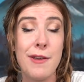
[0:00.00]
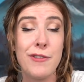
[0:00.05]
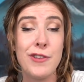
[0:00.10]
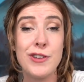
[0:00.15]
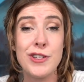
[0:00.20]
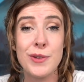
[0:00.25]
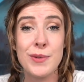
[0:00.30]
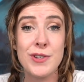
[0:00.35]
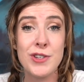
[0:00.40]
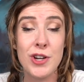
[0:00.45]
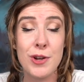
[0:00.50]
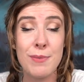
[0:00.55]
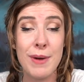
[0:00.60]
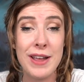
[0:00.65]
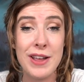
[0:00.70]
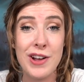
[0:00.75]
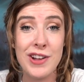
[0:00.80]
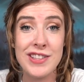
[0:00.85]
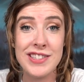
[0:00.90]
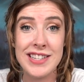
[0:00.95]
if you do enjoy
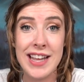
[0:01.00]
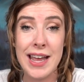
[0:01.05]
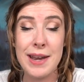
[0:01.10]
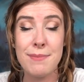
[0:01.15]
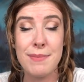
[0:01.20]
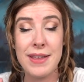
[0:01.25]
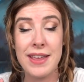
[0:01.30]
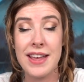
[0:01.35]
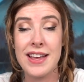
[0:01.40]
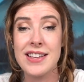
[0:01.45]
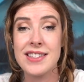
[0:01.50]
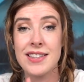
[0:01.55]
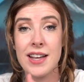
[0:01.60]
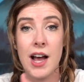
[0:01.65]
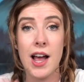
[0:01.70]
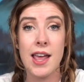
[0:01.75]
my content because